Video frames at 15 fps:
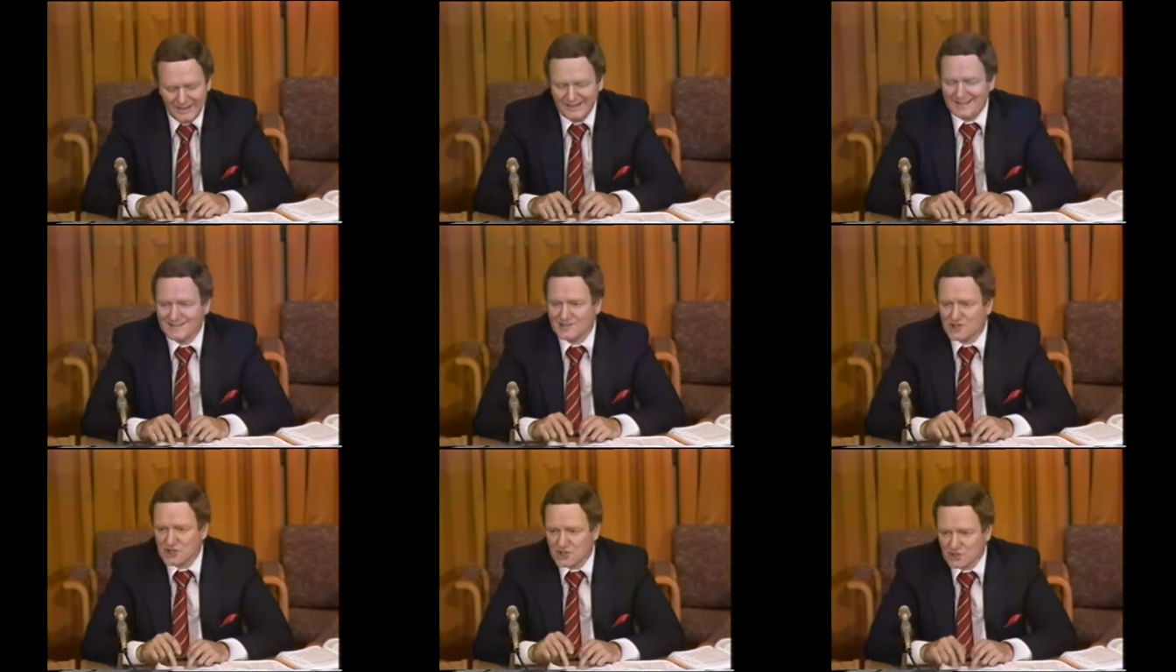
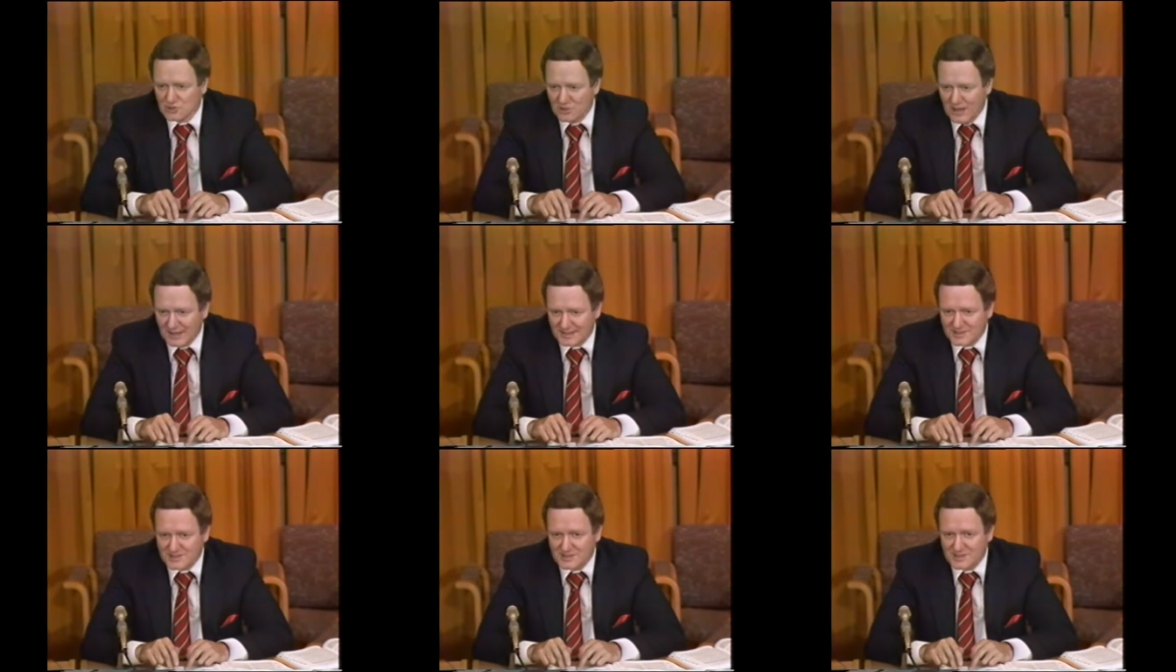
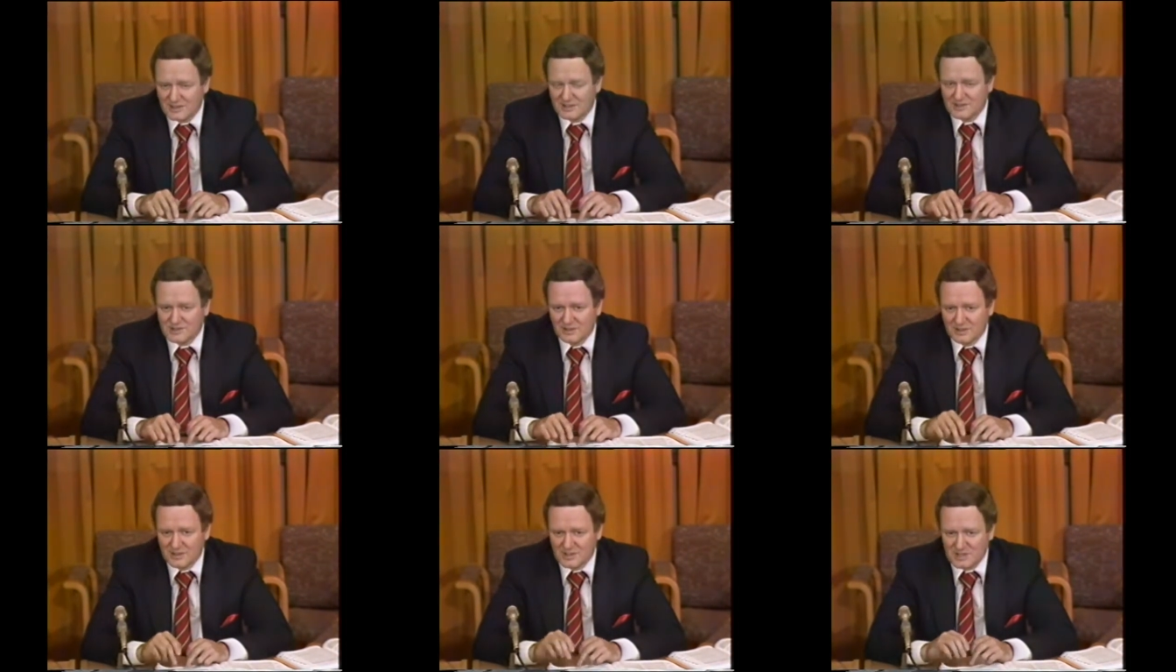instructs.
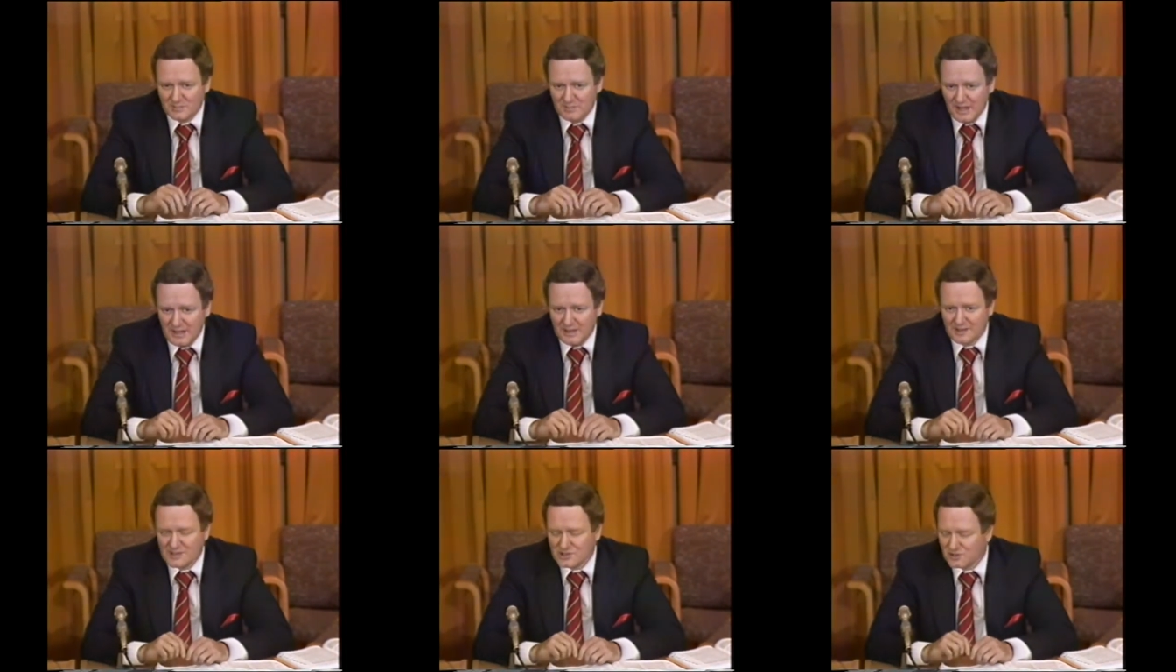So there's a
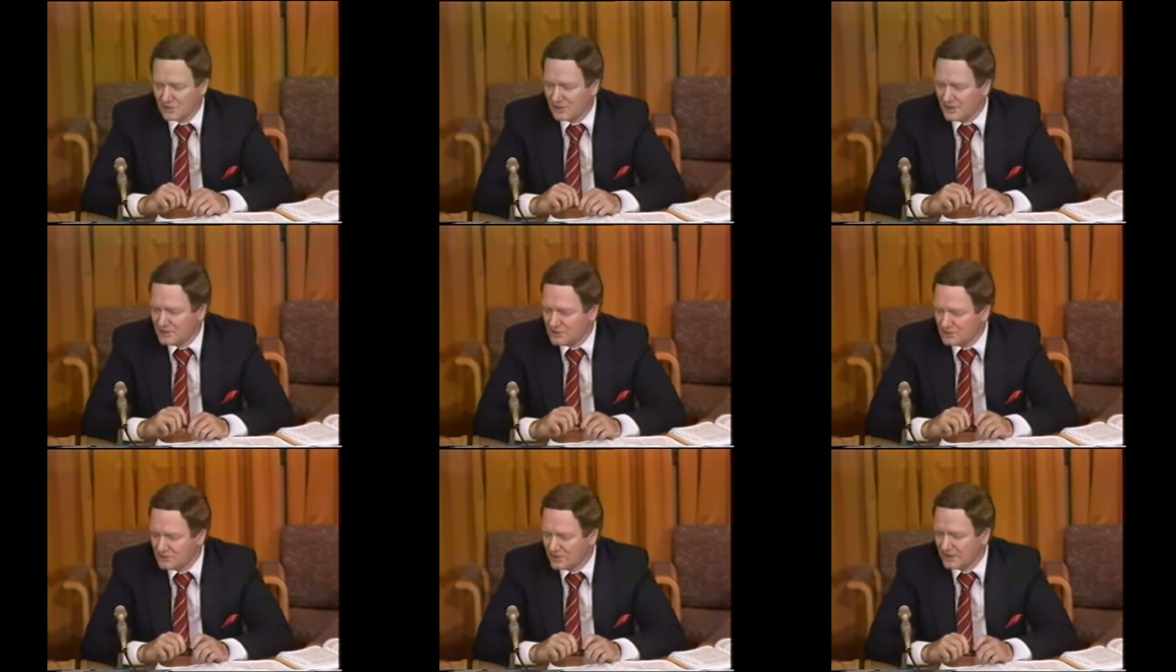mandatory
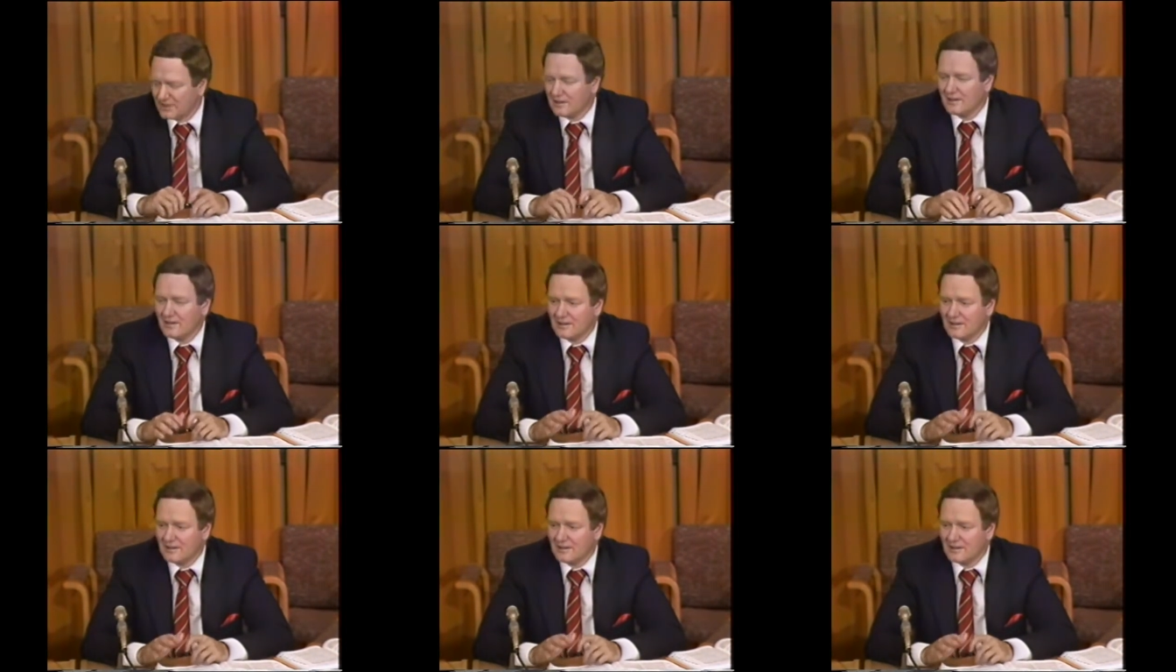duty.